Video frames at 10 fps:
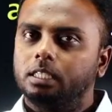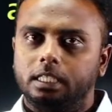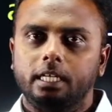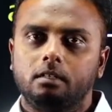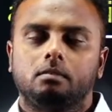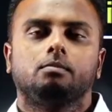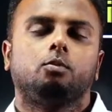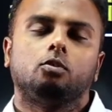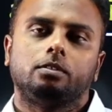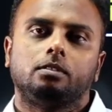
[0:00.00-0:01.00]
stator
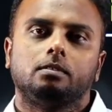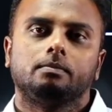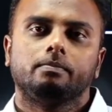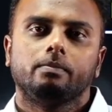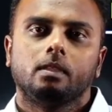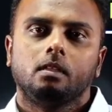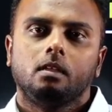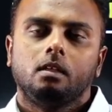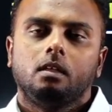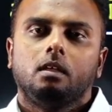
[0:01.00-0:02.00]
poles.
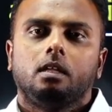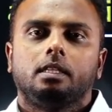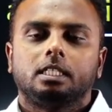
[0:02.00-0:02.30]
The